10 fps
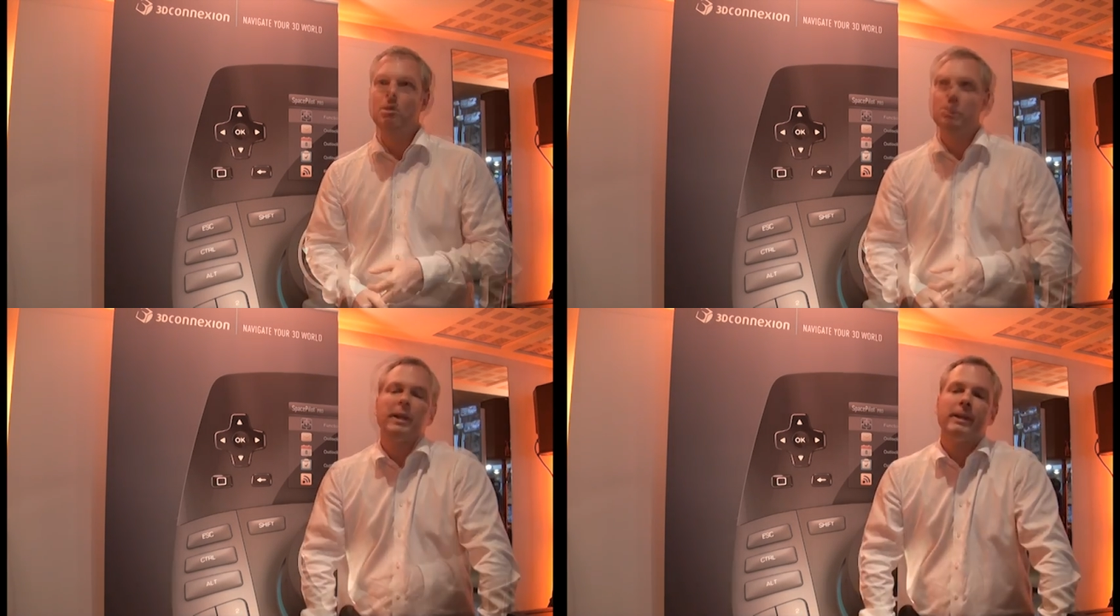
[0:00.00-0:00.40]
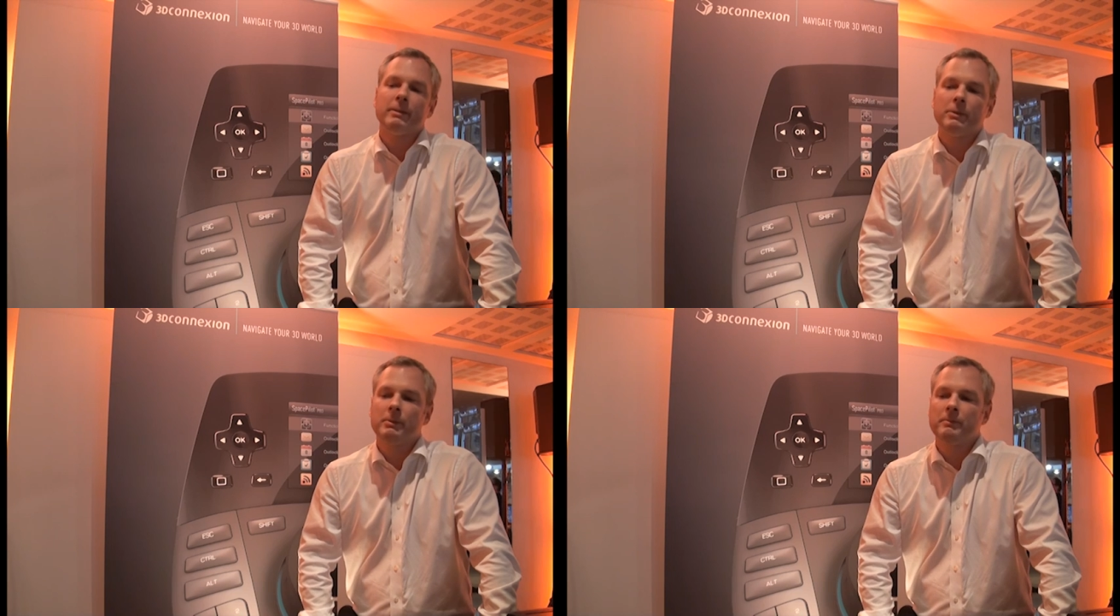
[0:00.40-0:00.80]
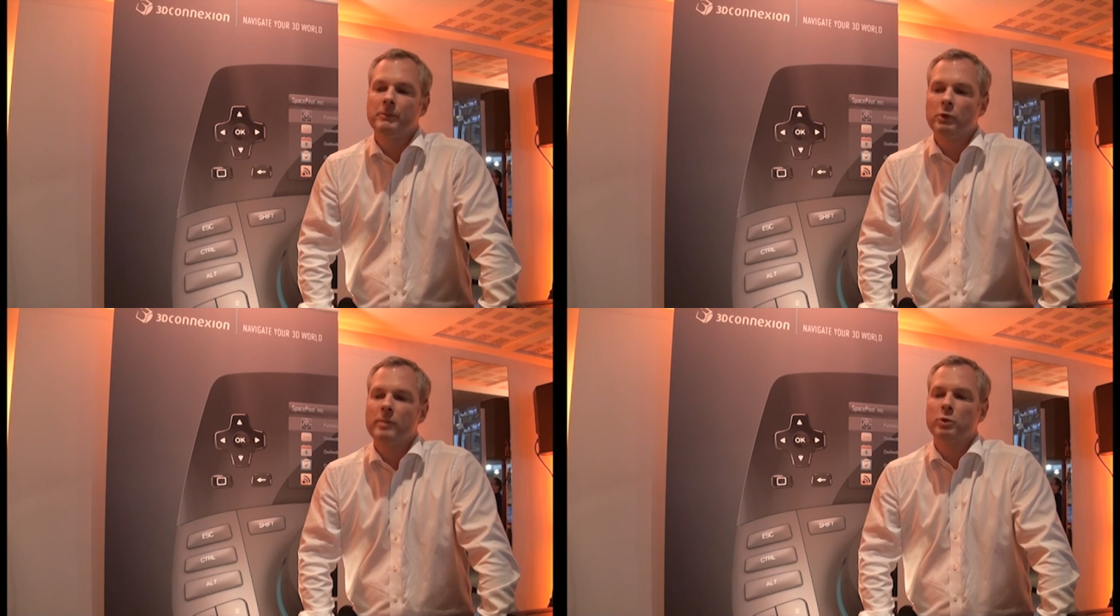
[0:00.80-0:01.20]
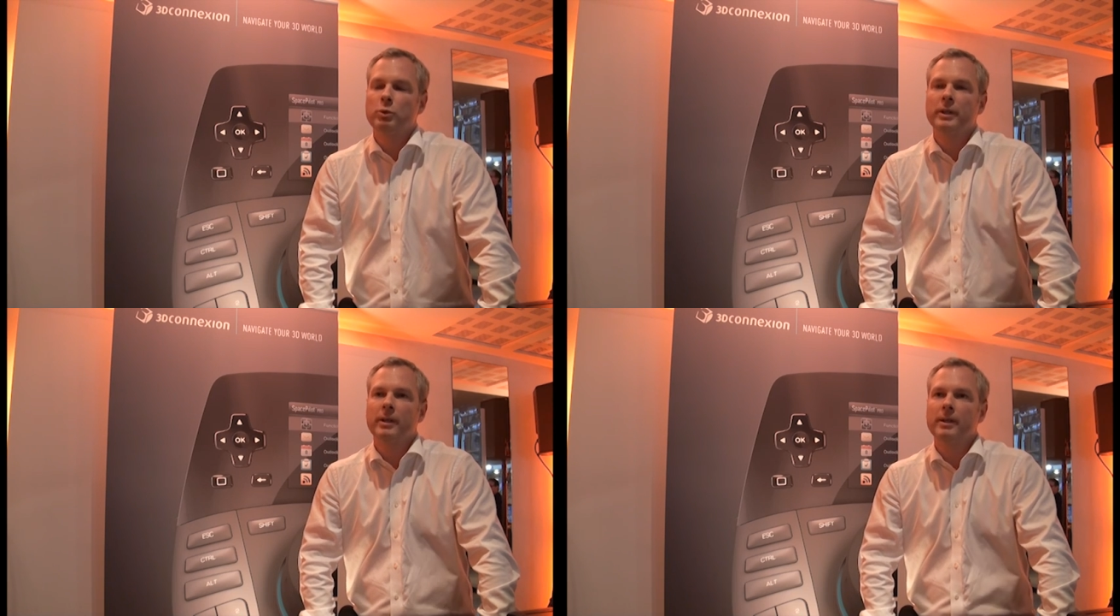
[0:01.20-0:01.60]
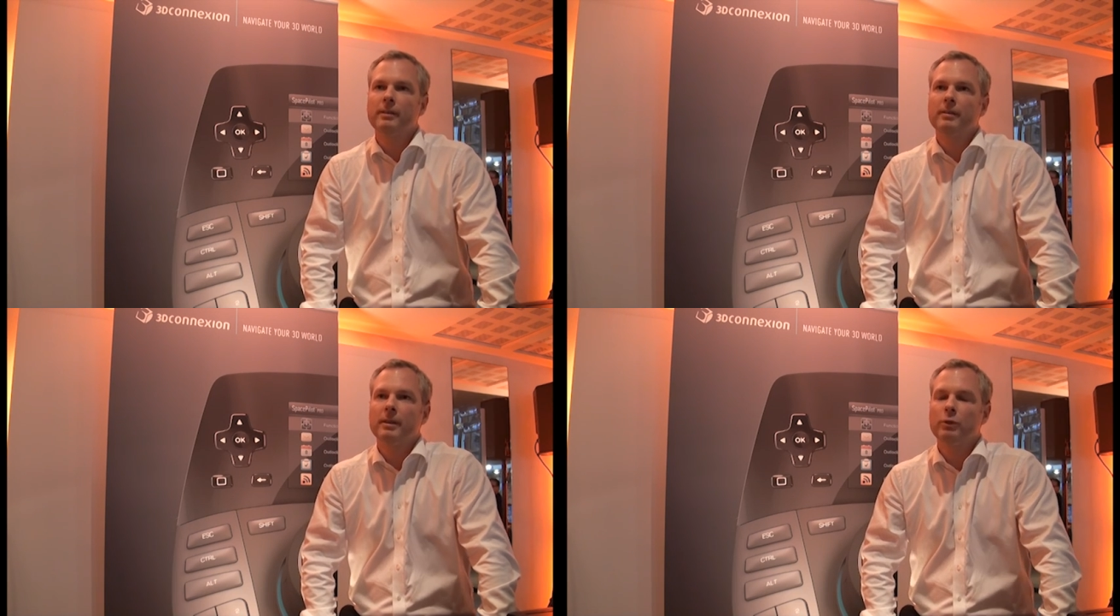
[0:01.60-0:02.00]
Today, on November
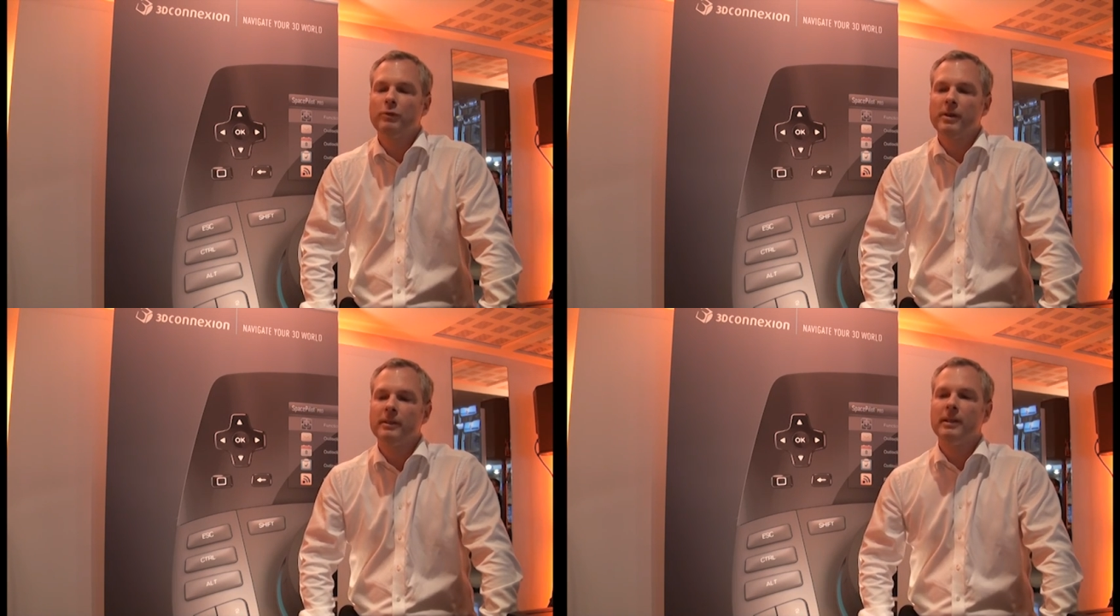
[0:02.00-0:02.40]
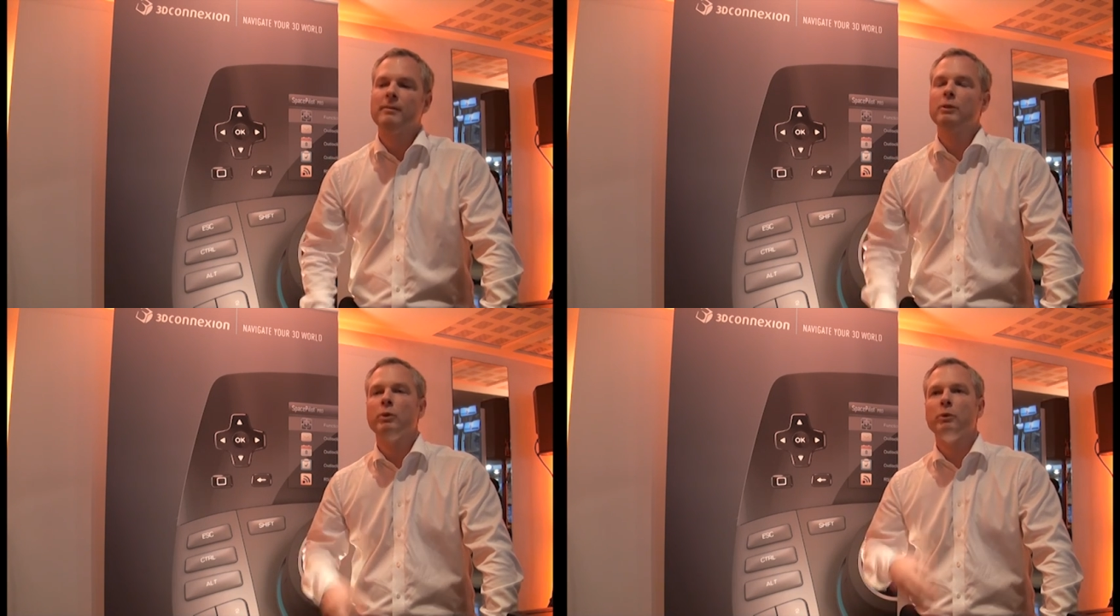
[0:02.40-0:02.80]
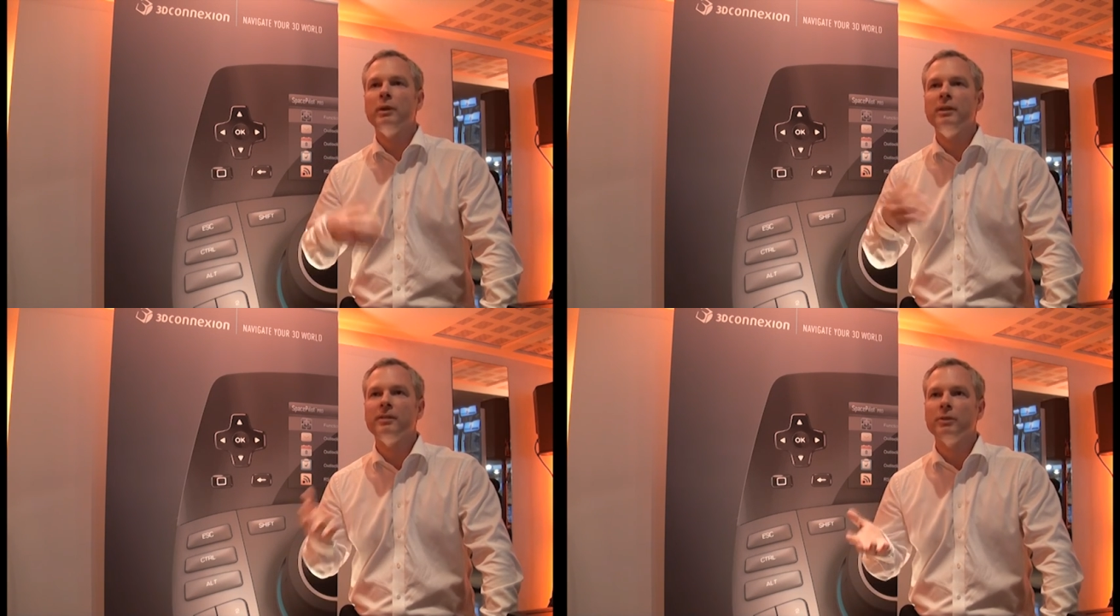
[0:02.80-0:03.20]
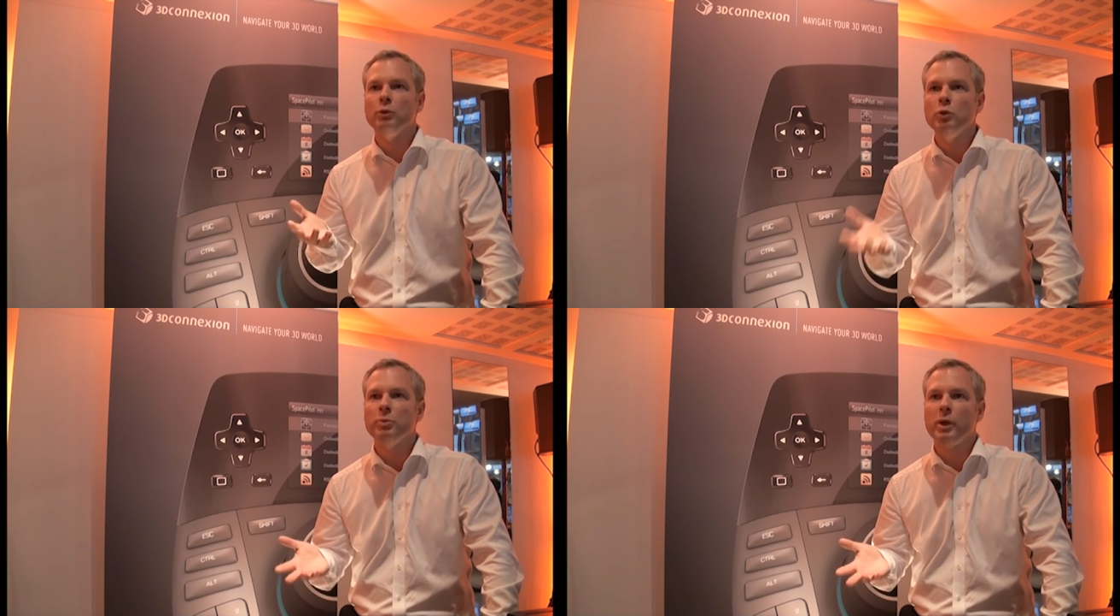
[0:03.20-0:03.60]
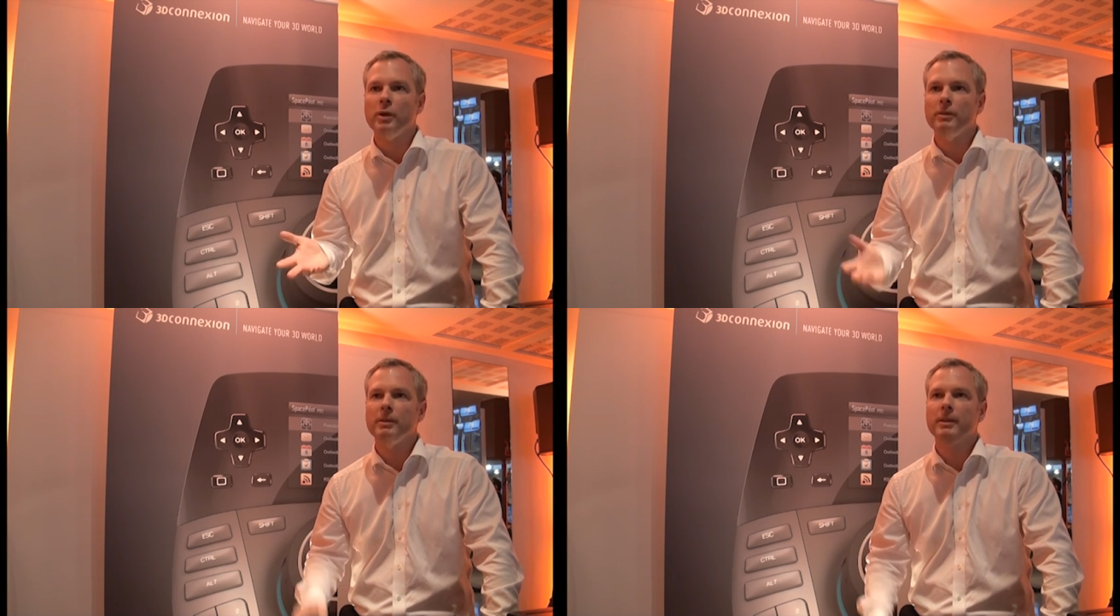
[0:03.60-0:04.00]
29th, 2011, we're releasing the new
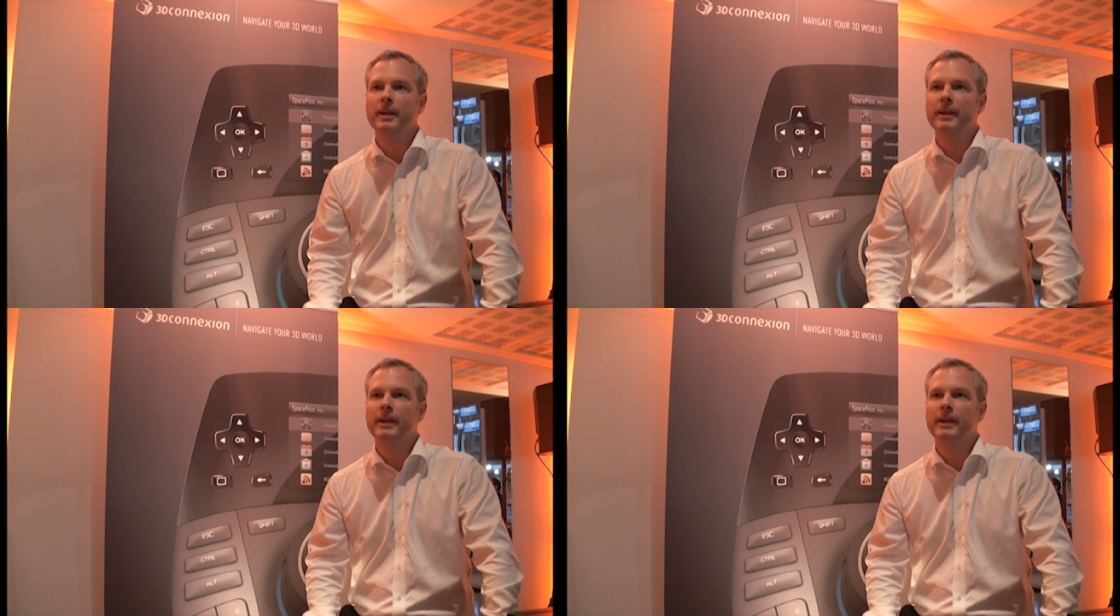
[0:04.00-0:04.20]
product